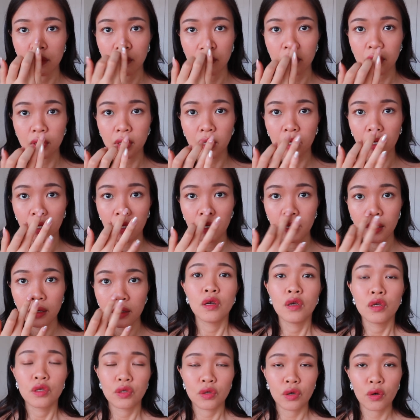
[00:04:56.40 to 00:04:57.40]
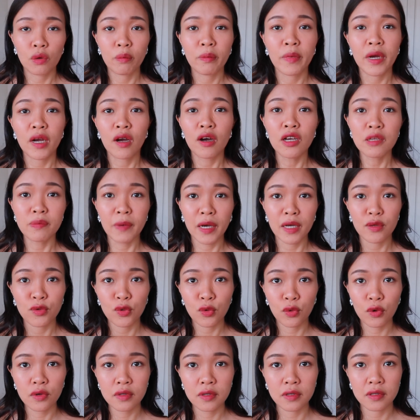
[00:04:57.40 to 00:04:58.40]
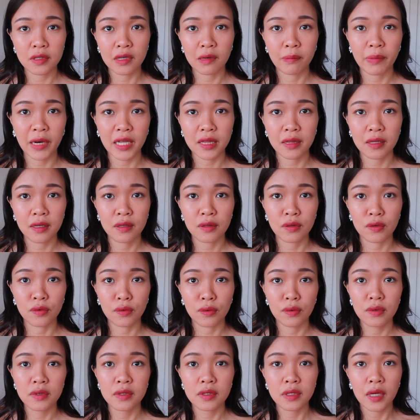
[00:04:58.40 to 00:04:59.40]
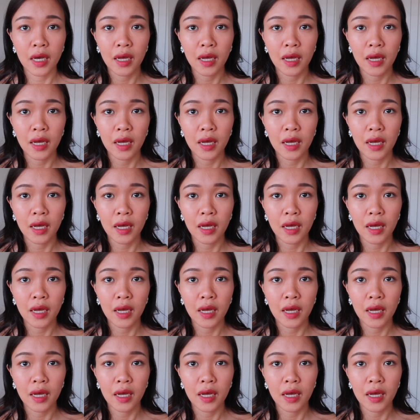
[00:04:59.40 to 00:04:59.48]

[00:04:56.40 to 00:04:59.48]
Ok, okay. So because my nose is a button nose,